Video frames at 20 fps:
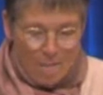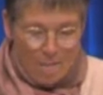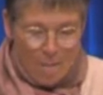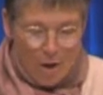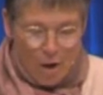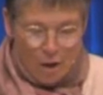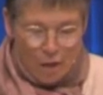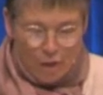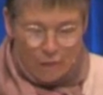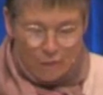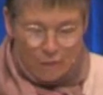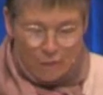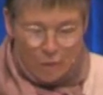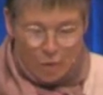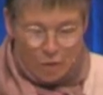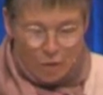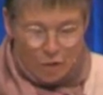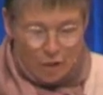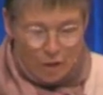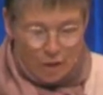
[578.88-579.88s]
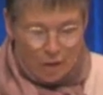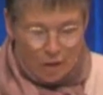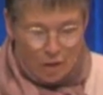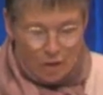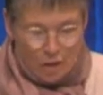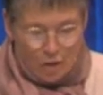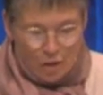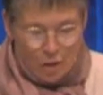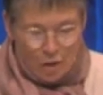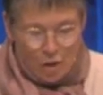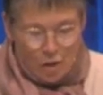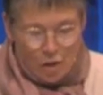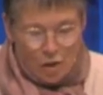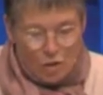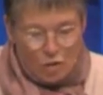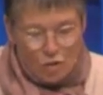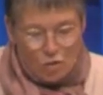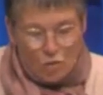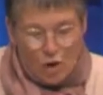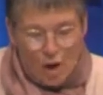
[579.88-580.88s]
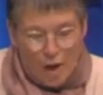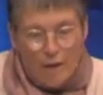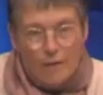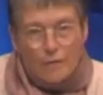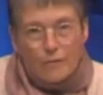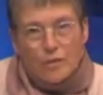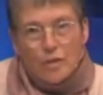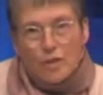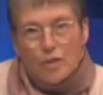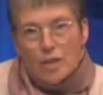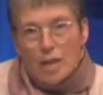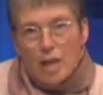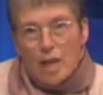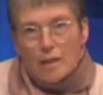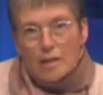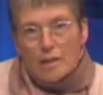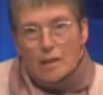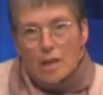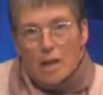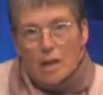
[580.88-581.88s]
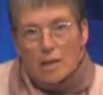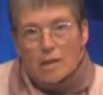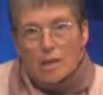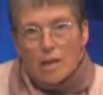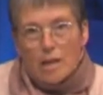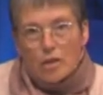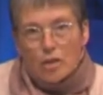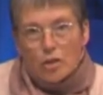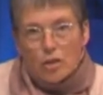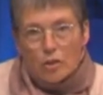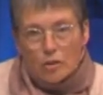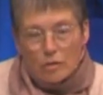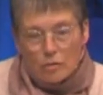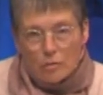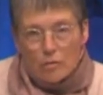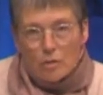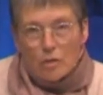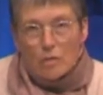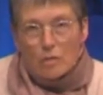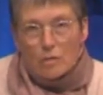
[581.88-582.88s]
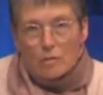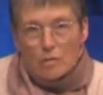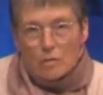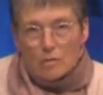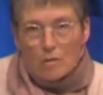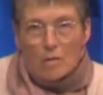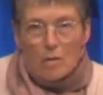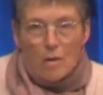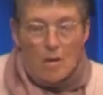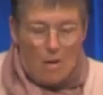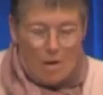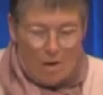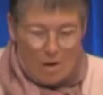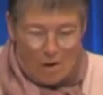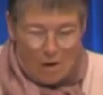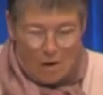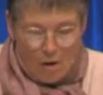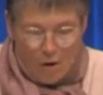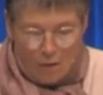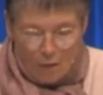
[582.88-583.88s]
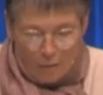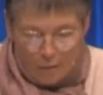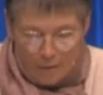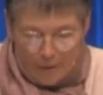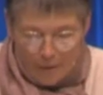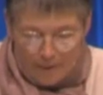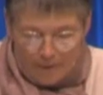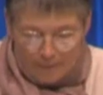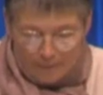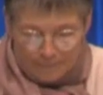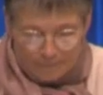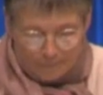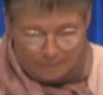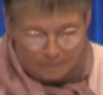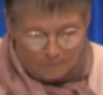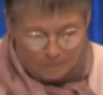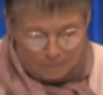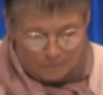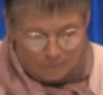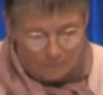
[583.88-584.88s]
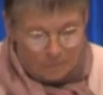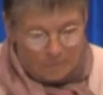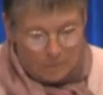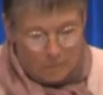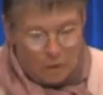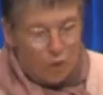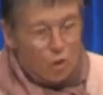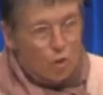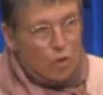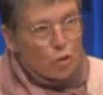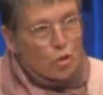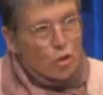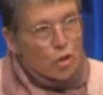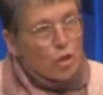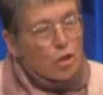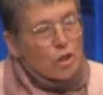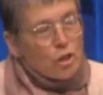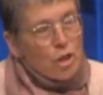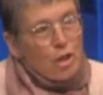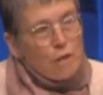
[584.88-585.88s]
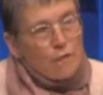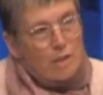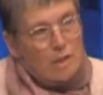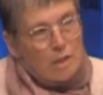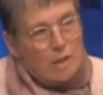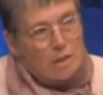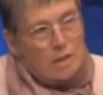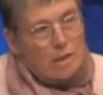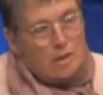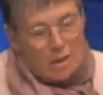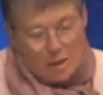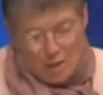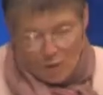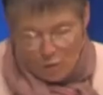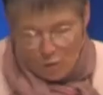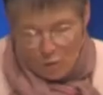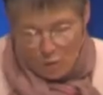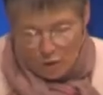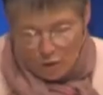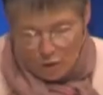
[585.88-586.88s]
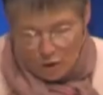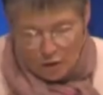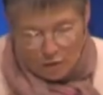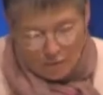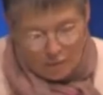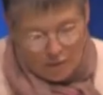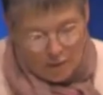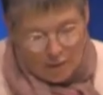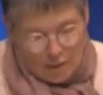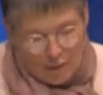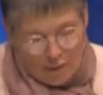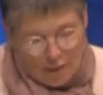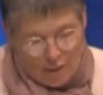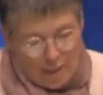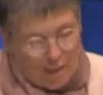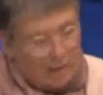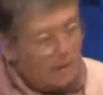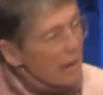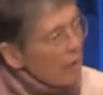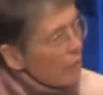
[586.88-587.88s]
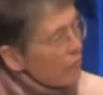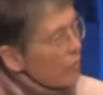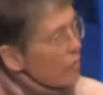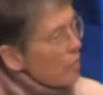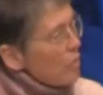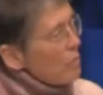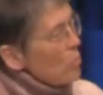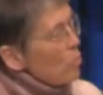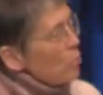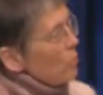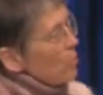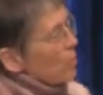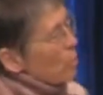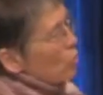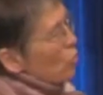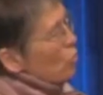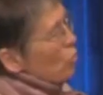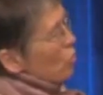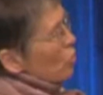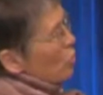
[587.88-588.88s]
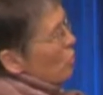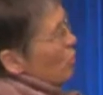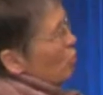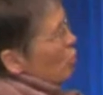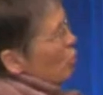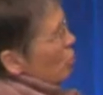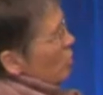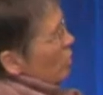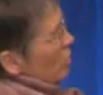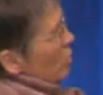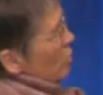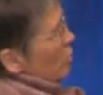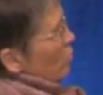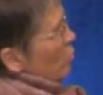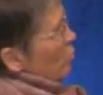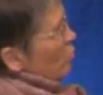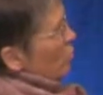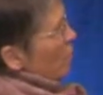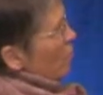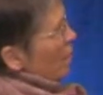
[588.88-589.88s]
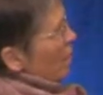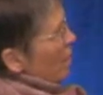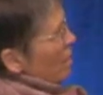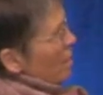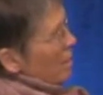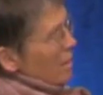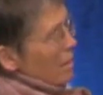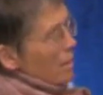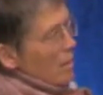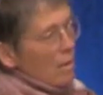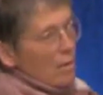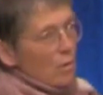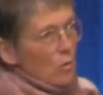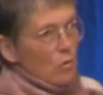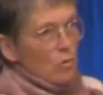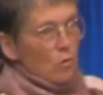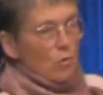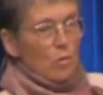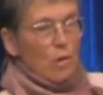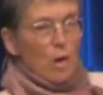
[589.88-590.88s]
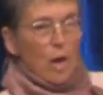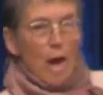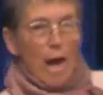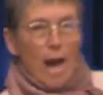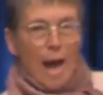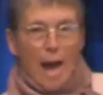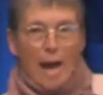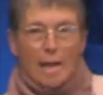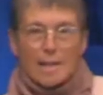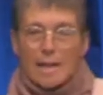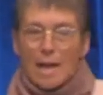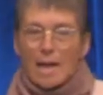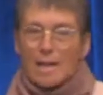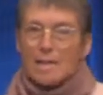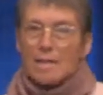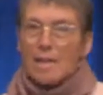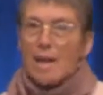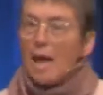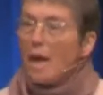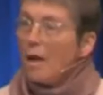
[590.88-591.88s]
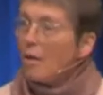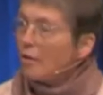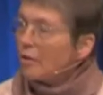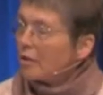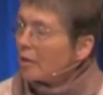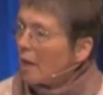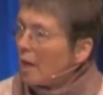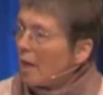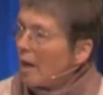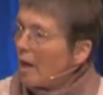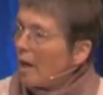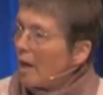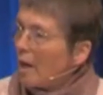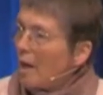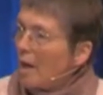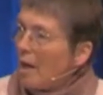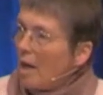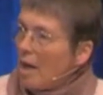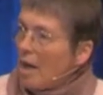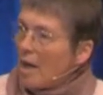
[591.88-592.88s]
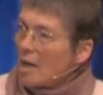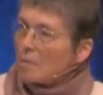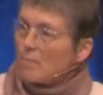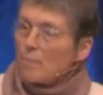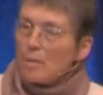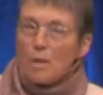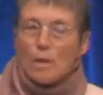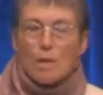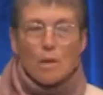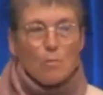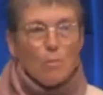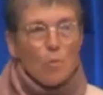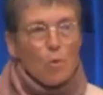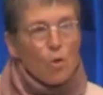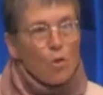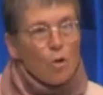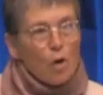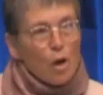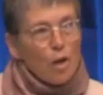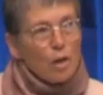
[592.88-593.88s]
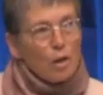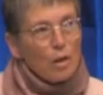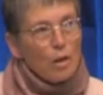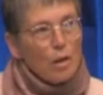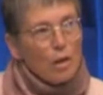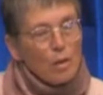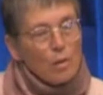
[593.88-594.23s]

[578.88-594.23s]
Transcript: Market forces drive the standardization of uh, goods and services in order to facilitate their free movement across borders. We all know that in the EU. And as healthcare has been more uh,